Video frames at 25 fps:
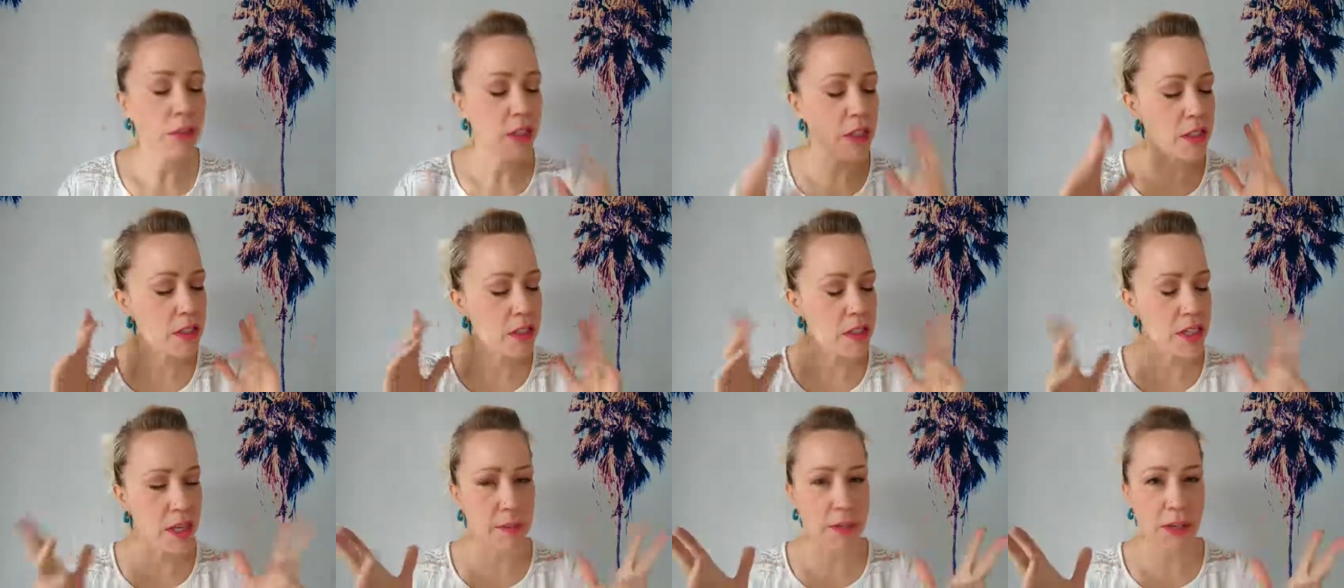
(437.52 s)

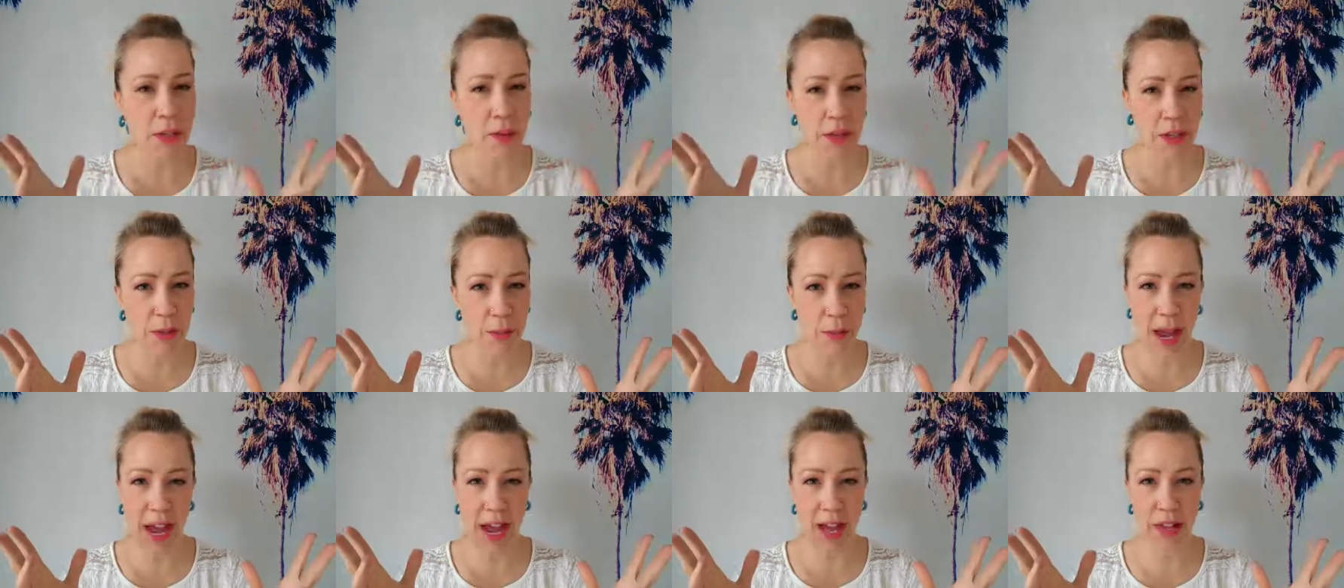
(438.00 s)
same thing with
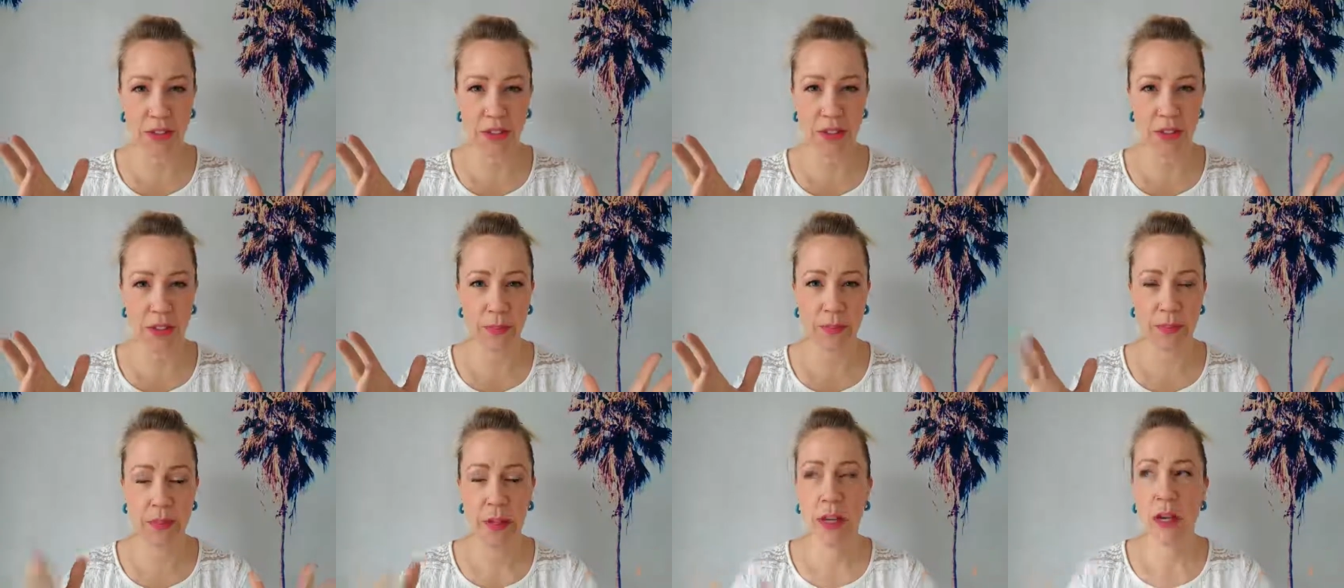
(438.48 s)
the
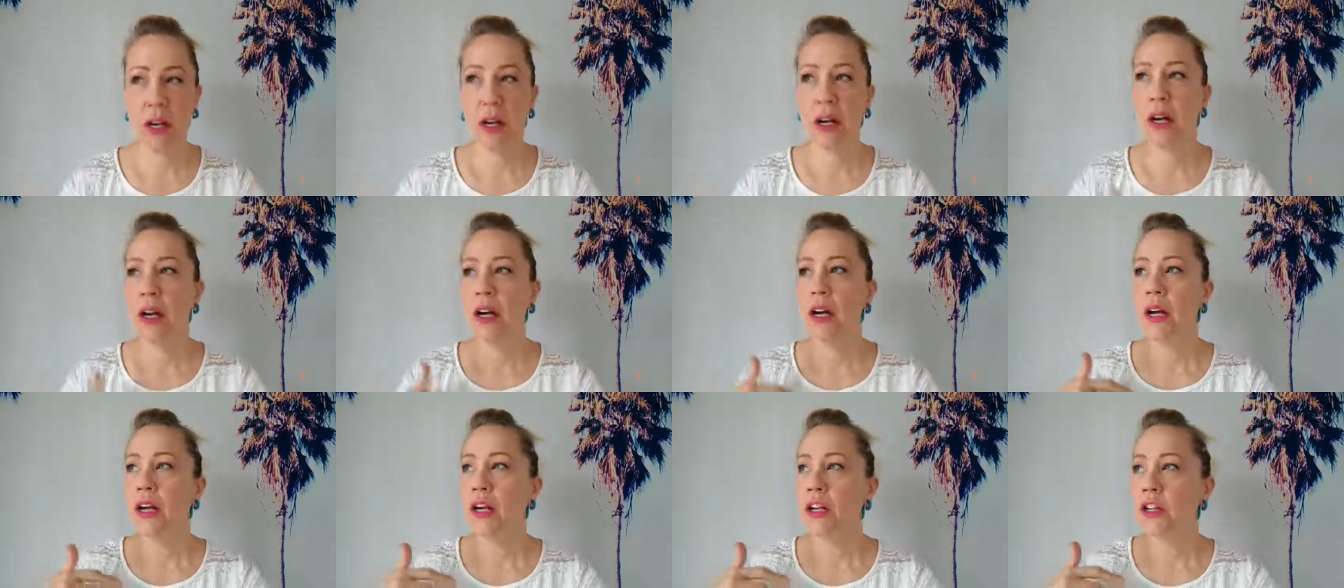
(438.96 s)
past
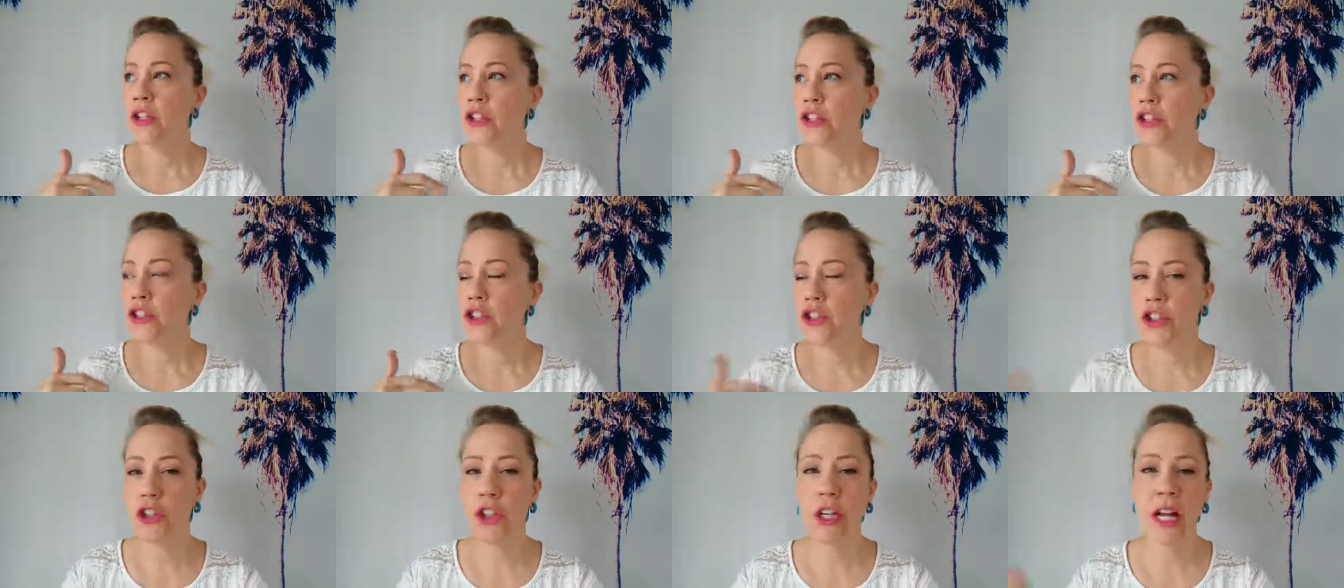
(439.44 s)

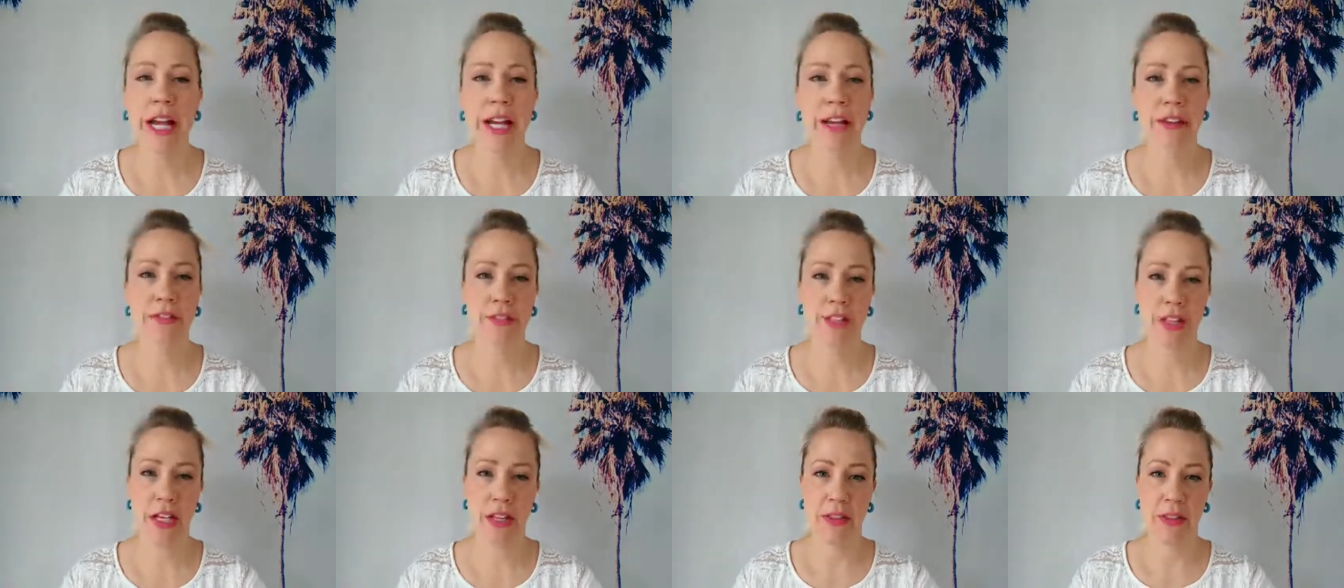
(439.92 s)
should i
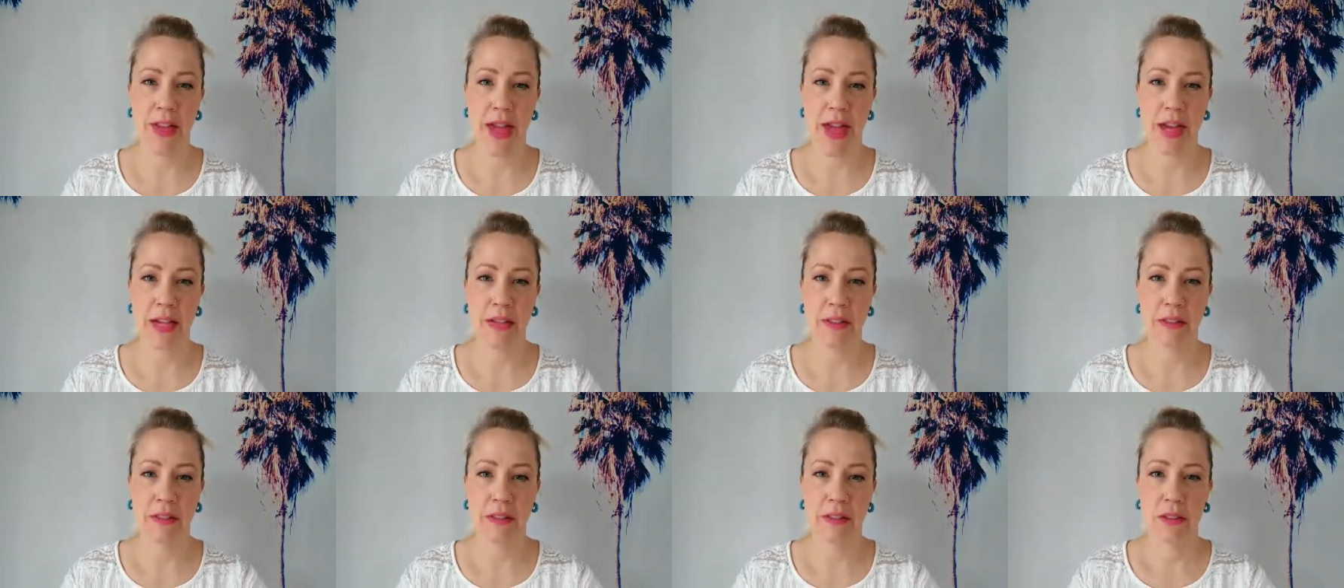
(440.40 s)
have done
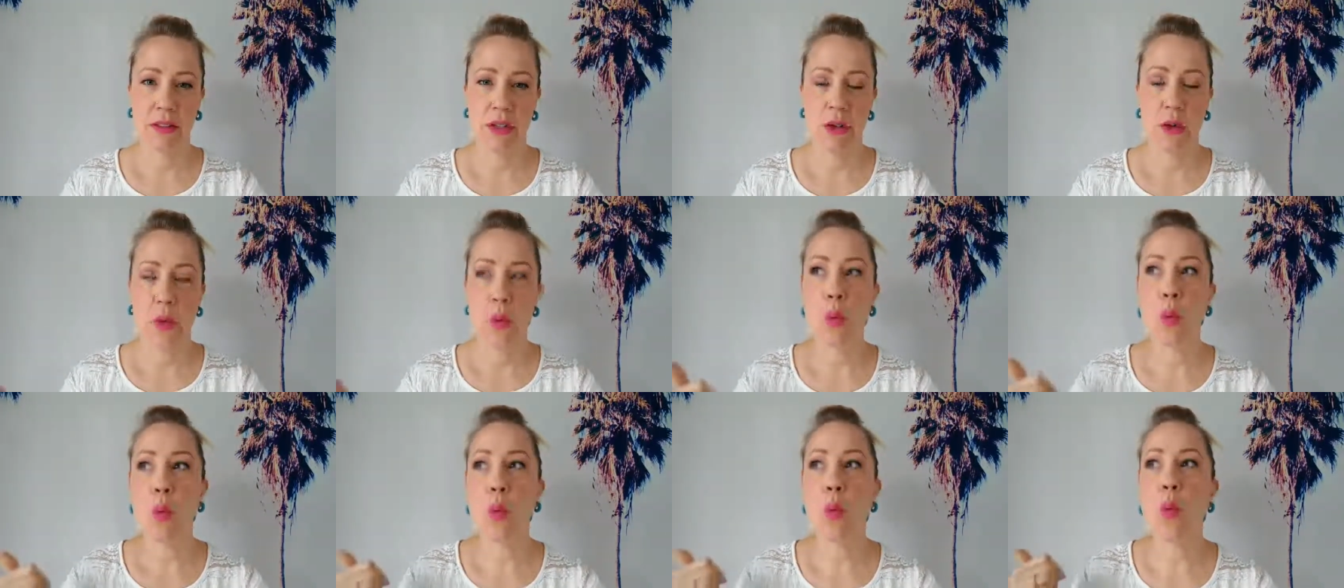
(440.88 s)
that
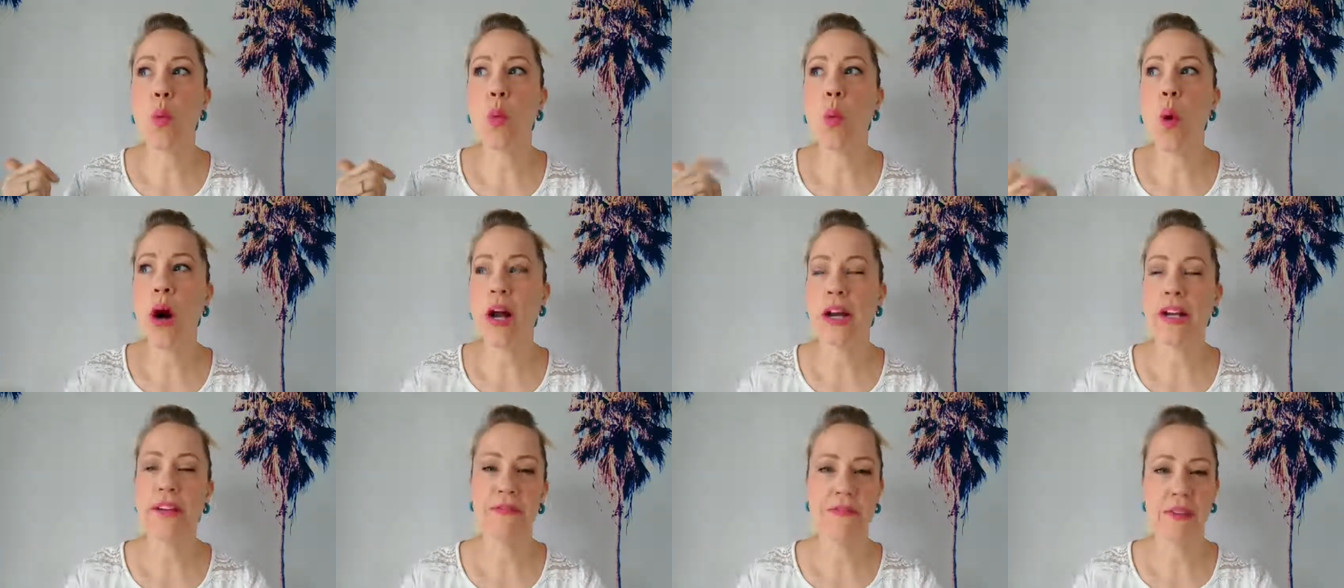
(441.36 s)

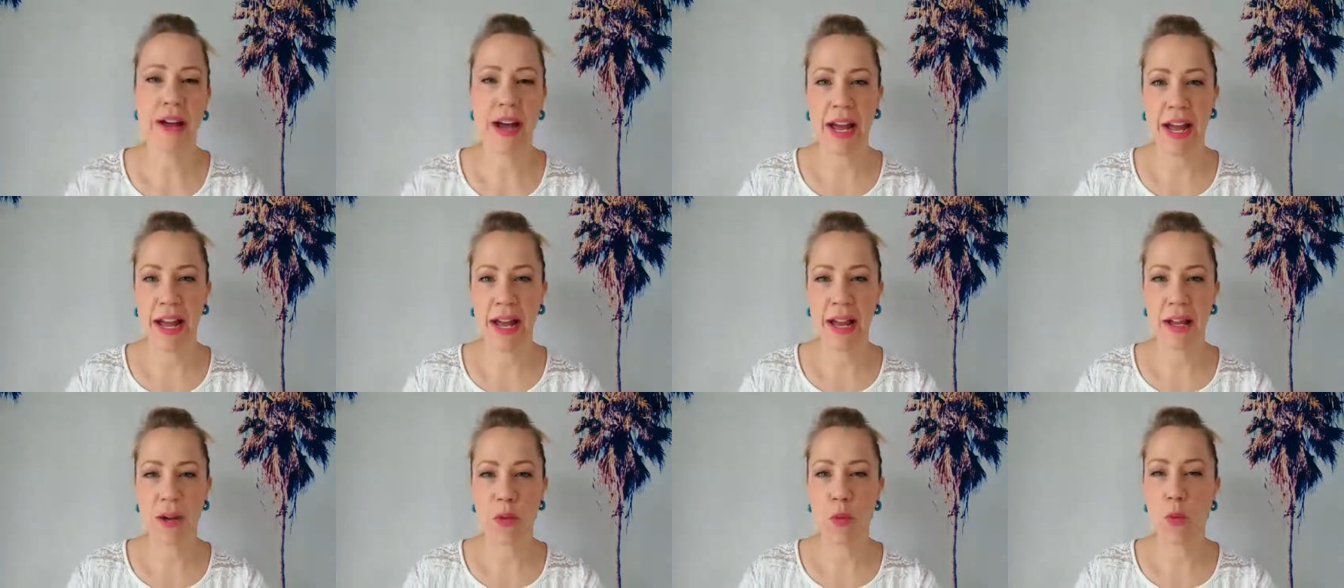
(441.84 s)
what if
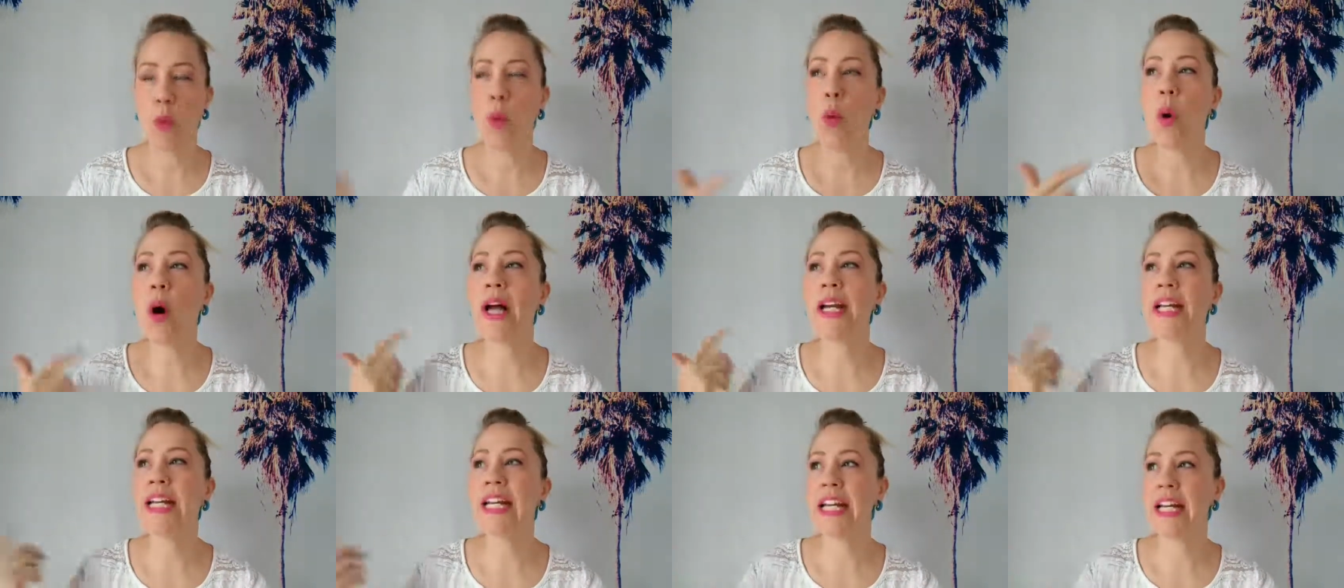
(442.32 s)
I,
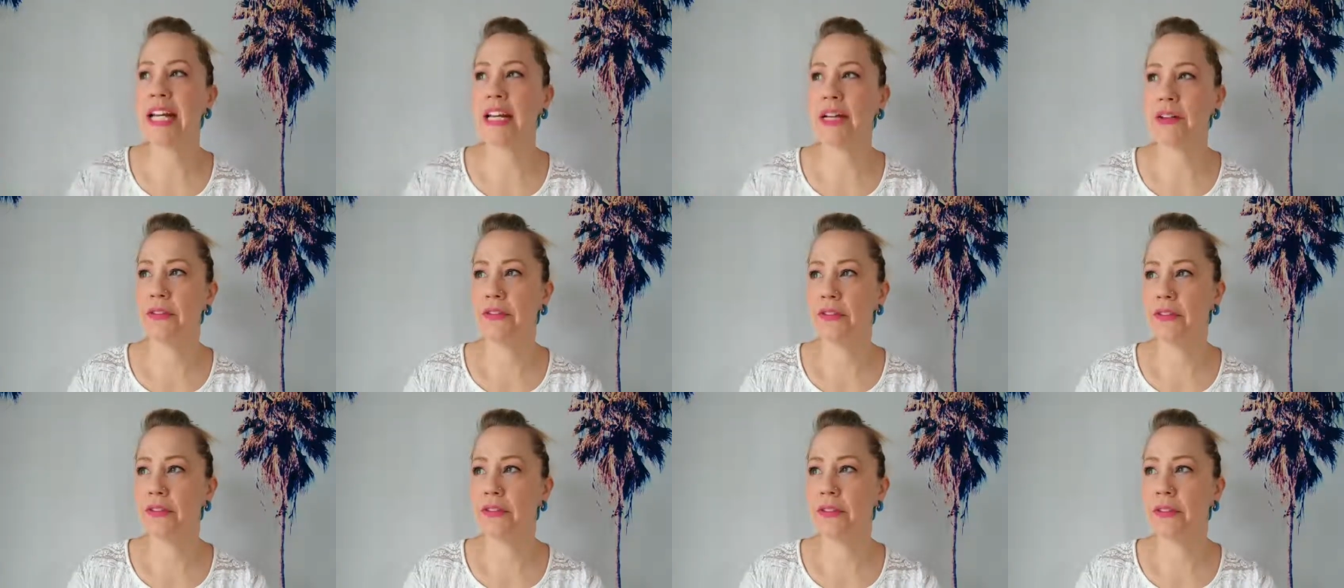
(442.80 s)
what
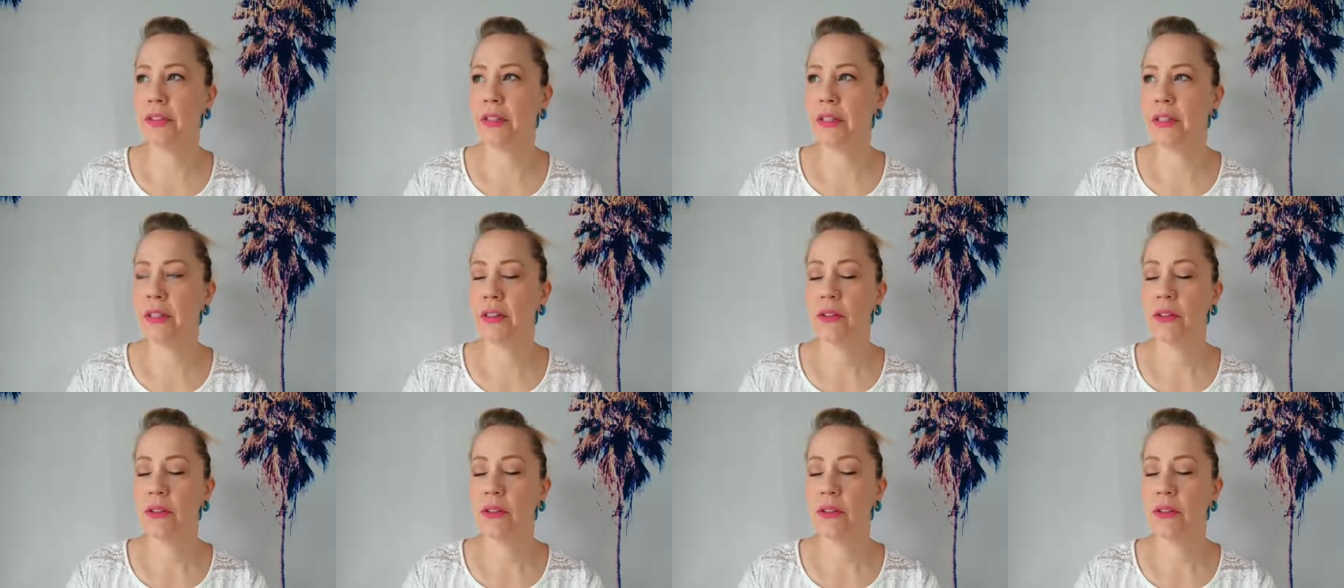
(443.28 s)
if,